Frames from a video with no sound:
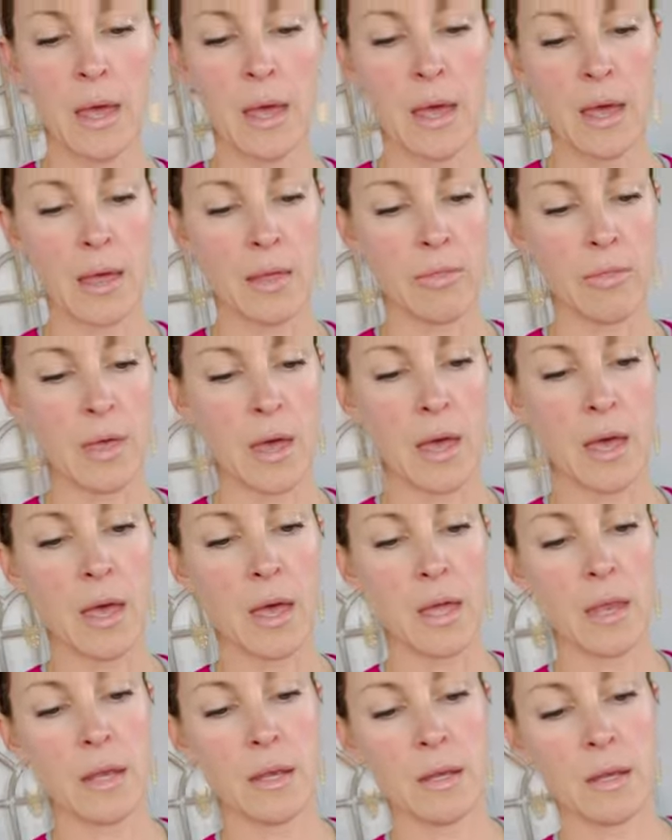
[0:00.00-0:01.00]
And
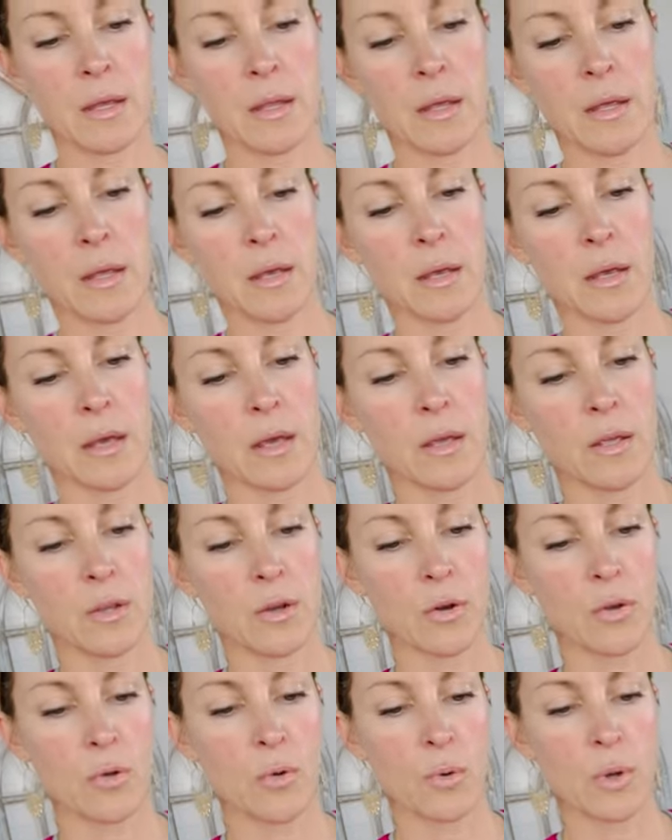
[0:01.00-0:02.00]
then
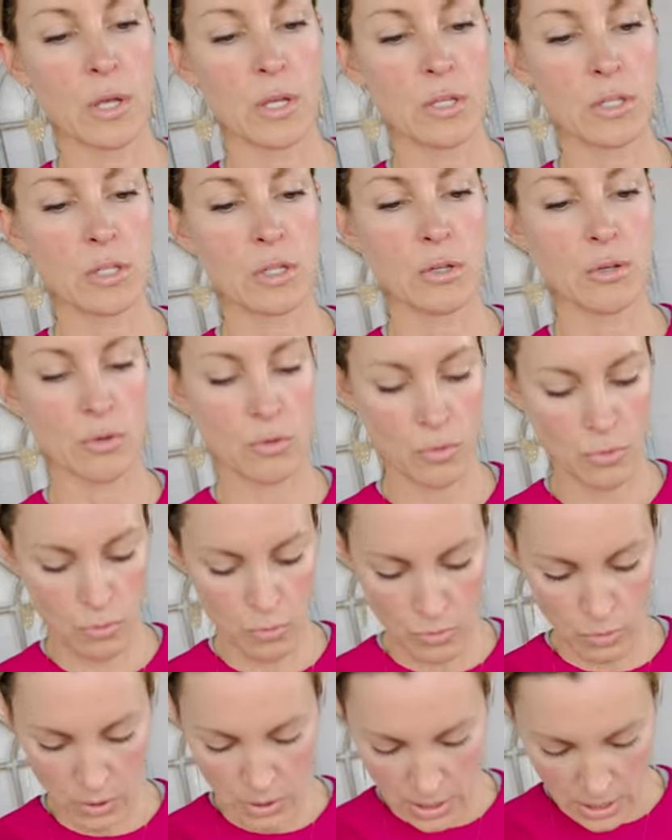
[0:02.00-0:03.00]
you're going
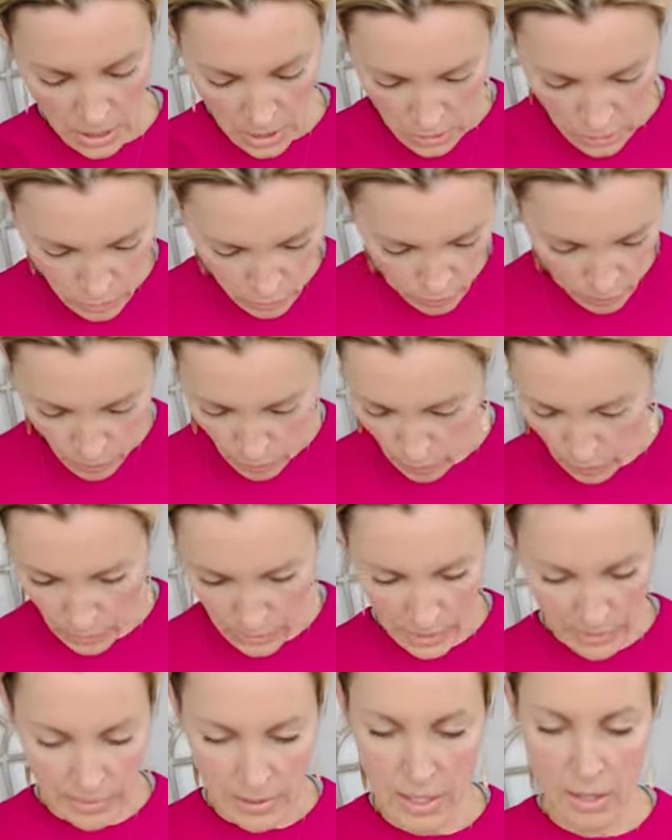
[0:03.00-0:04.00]
to do a hole
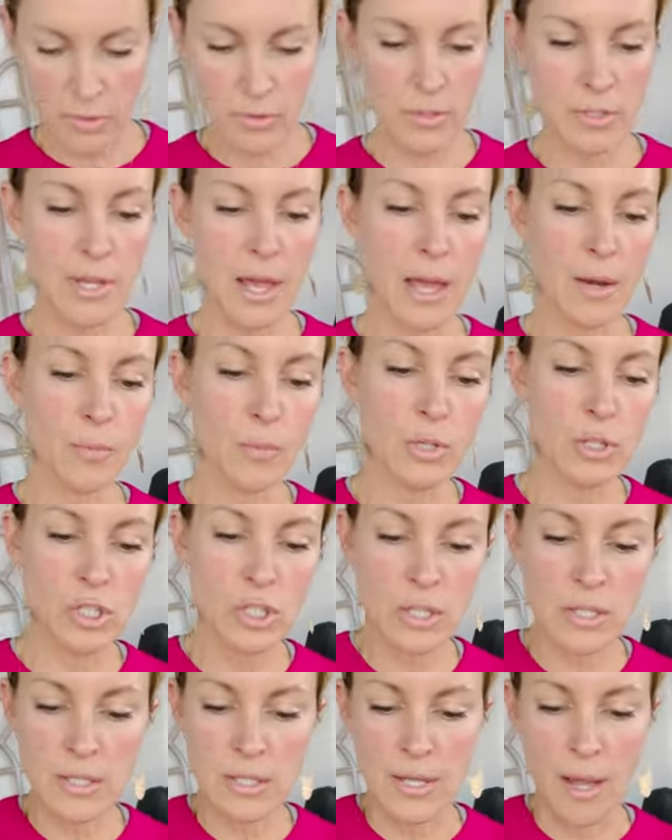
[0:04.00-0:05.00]
on the other side with
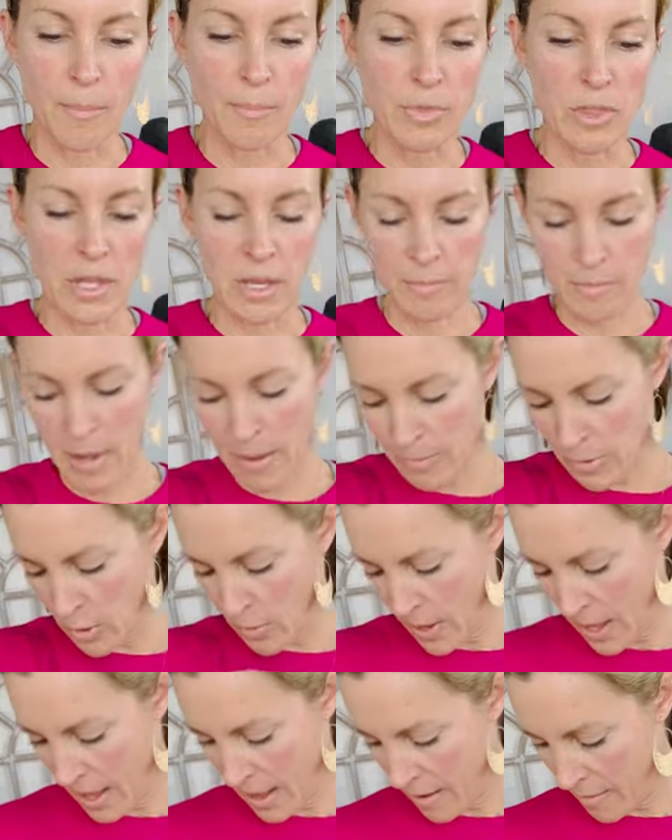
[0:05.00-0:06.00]
just something. Maybe you
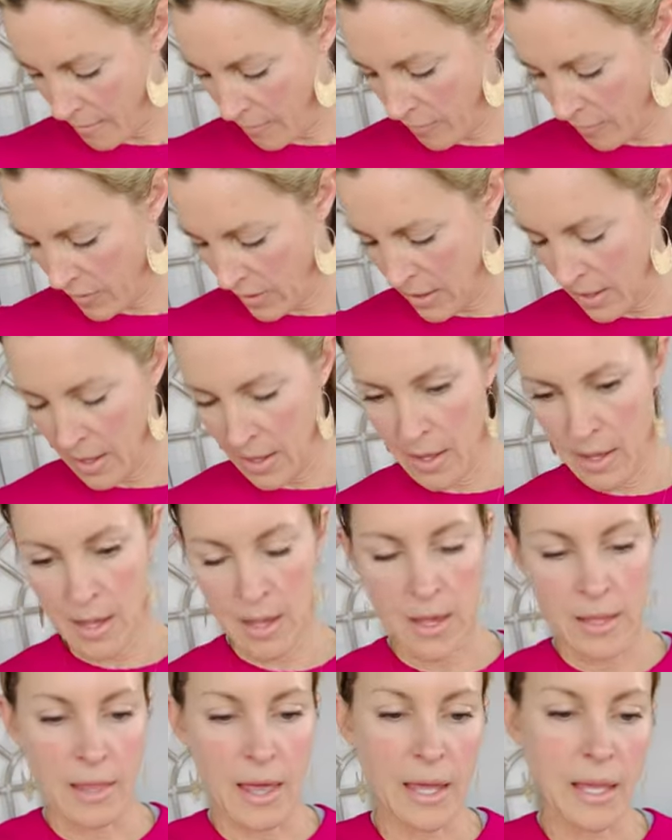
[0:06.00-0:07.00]
have
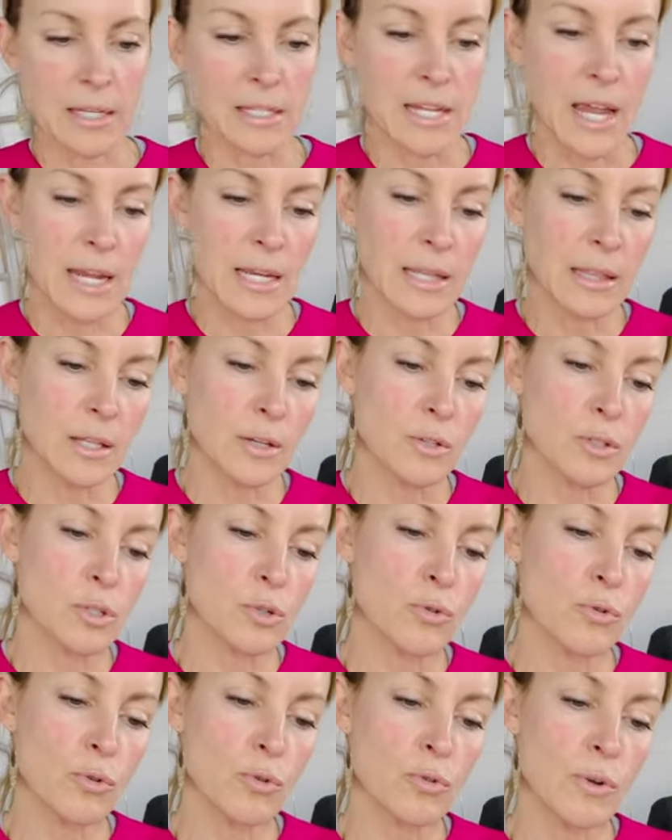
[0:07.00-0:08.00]
like a tiny little
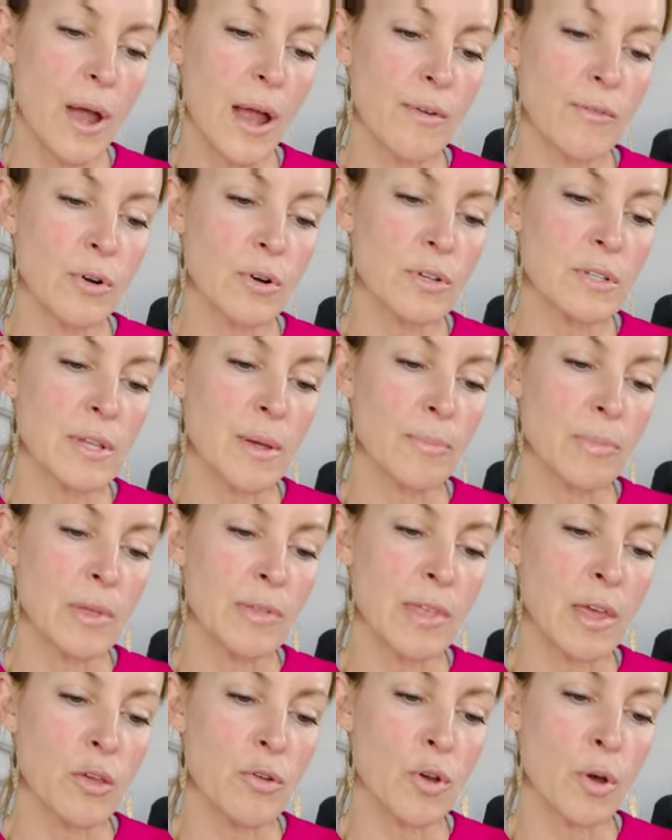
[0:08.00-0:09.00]
screwdriver or
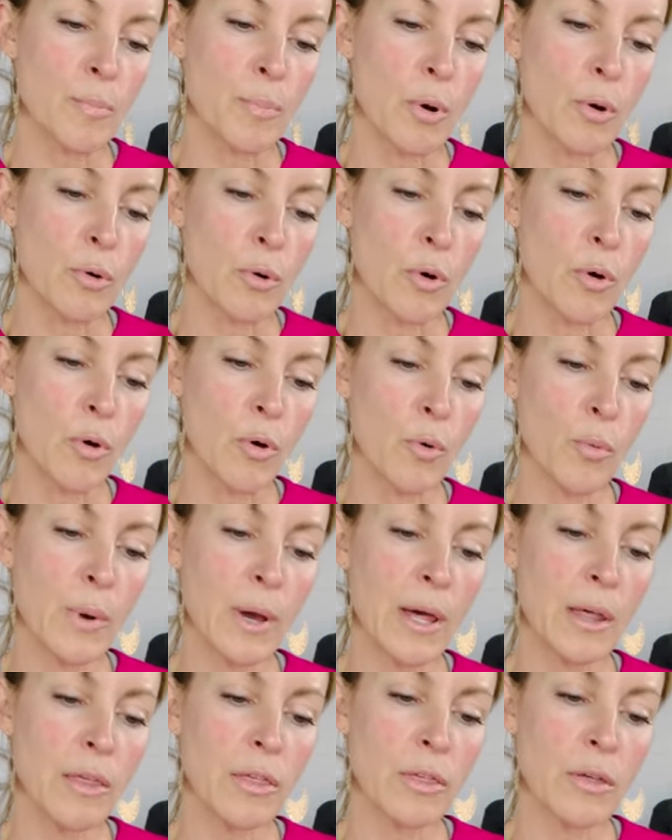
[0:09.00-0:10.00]
something that you could poke a hole
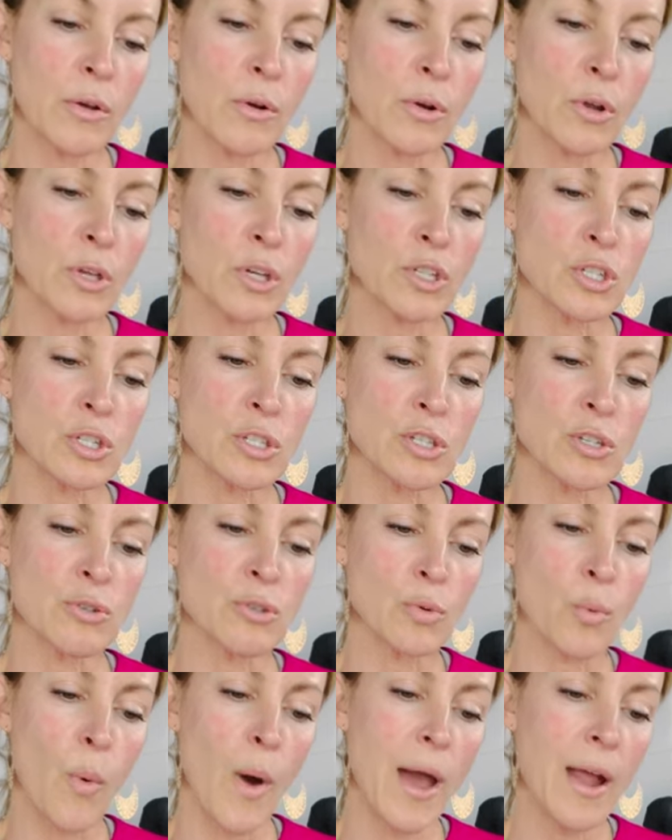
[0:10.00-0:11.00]
with, or you could just
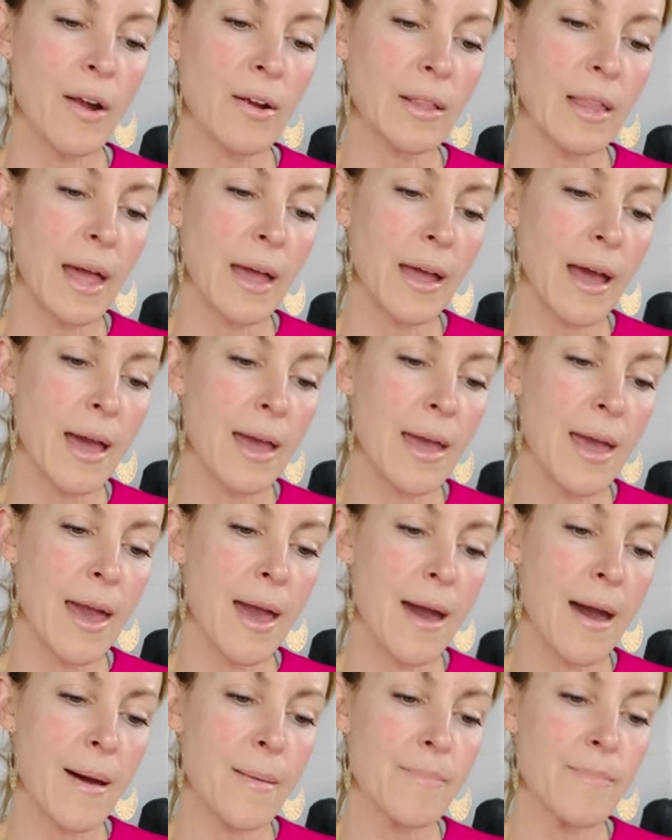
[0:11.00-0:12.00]
use wire like
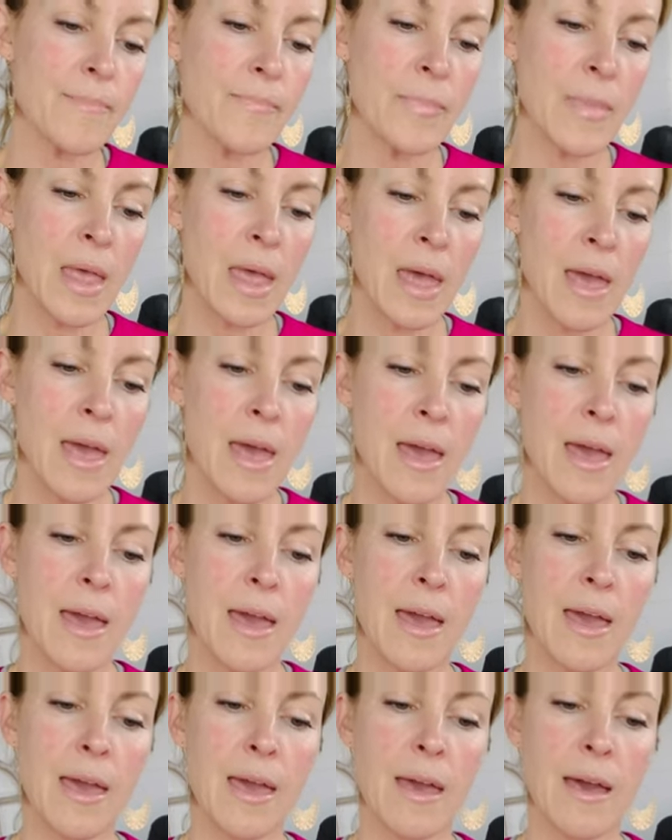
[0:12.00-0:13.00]
I am,
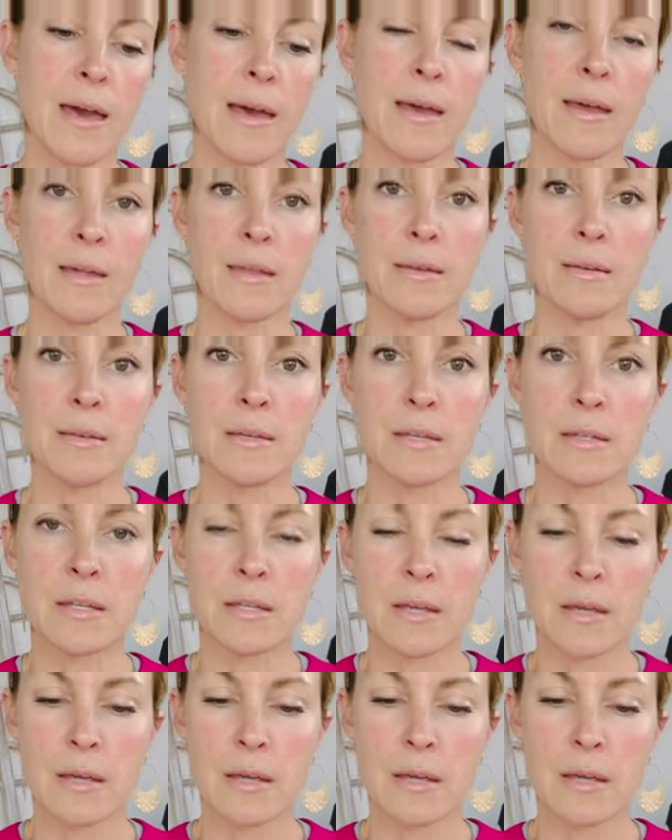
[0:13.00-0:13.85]
and